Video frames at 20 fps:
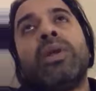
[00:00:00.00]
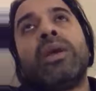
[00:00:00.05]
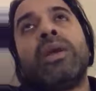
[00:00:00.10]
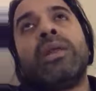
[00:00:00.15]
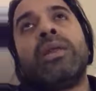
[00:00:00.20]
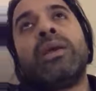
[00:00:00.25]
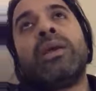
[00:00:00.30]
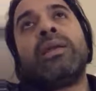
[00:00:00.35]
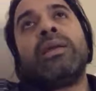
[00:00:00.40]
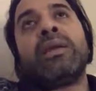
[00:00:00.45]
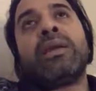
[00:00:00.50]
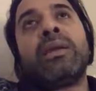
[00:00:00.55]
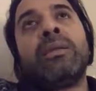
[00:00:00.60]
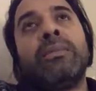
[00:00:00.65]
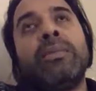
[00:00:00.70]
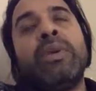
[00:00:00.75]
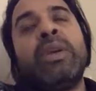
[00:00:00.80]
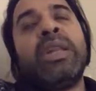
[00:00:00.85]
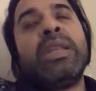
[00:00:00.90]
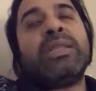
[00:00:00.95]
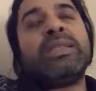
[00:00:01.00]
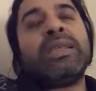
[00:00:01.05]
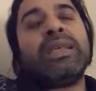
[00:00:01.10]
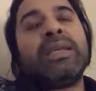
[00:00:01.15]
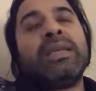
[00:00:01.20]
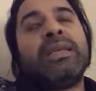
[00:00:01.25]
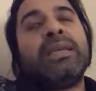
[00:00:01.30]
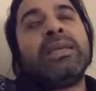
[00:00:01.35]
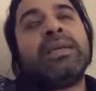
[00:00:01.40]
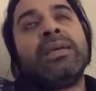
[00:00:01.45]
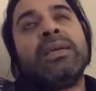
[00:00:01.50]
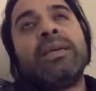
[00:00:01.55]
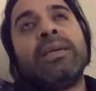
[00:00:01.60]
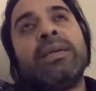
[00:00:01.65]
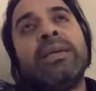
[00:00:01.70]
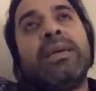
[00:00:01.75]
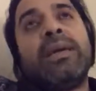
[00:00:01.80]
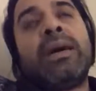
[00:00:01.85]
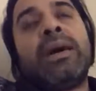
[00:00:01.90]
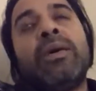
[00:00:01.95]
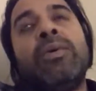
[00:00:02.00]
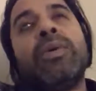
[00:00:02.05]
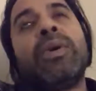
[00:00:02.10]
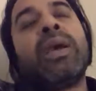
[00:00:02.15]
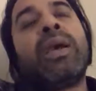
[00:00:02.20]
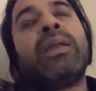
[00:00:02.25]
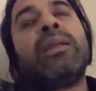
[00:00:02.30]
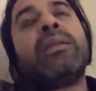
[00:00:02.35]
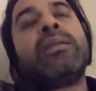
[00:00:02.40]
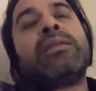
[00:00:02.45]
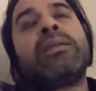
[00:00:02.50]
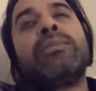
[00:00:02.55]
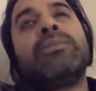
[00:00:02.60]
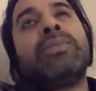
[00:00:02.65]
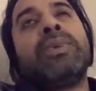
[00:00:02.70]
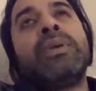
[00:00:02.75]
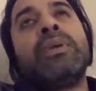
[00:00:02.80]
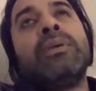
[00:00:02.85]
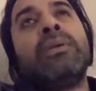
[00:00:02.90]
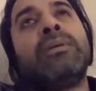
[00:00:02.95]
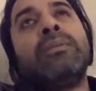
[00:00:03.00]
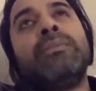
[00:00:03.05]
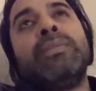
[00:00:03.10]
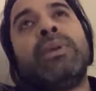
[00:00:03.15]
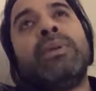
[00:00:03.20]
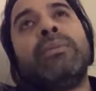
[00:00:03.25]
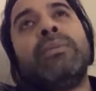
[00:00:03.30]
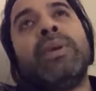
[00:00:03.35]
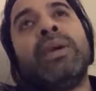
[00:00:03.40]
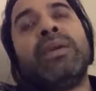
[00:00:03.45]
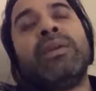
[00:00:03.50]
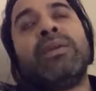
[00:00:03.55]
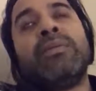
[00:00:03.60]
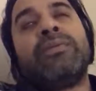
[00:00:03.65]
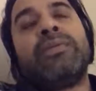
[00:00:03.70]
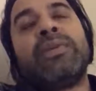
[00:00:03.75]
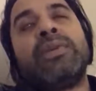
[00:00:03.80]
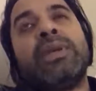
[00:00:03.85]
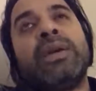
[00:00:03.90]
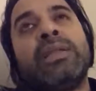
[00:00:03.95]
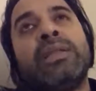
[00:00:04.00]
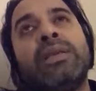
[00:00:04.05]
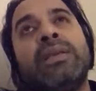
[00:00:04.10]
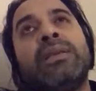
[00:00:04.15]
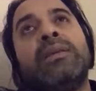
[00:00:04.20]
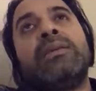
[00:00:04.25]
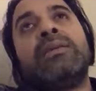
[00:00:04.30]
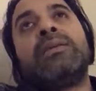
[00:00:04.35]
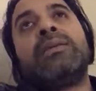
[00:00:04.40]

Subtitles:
in a community, how can something be made of nothing?